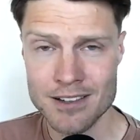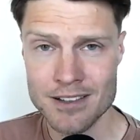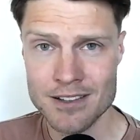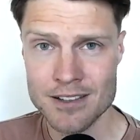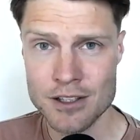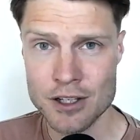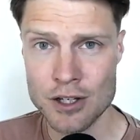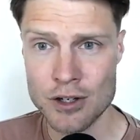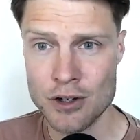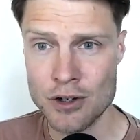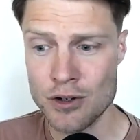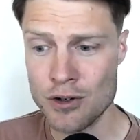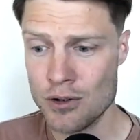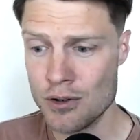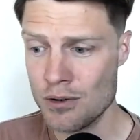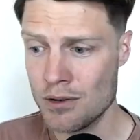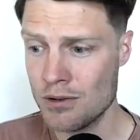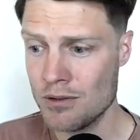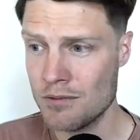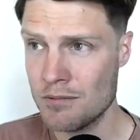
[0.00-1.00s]

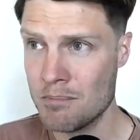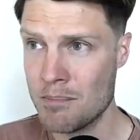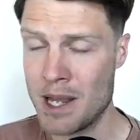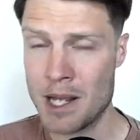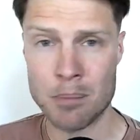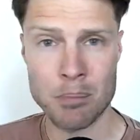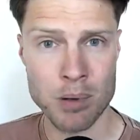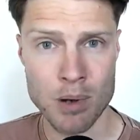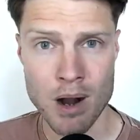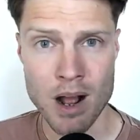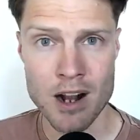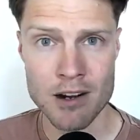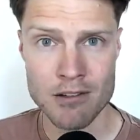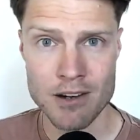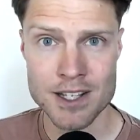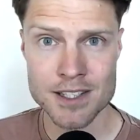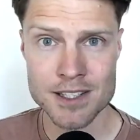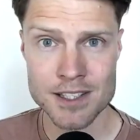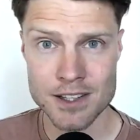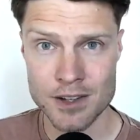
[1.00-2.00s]
to make
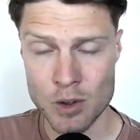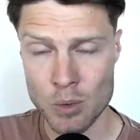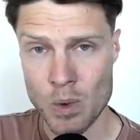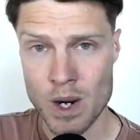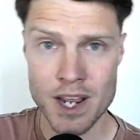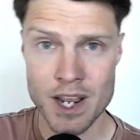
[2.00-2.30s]
progress in the way